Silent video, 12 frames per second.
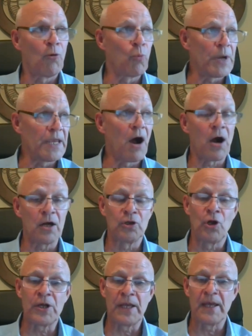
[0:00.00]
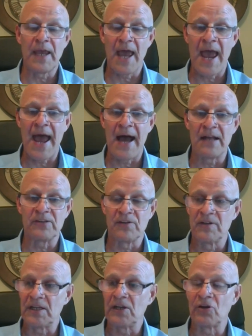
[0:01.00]
we are looking at
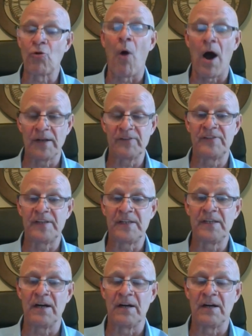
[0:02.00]
the quantity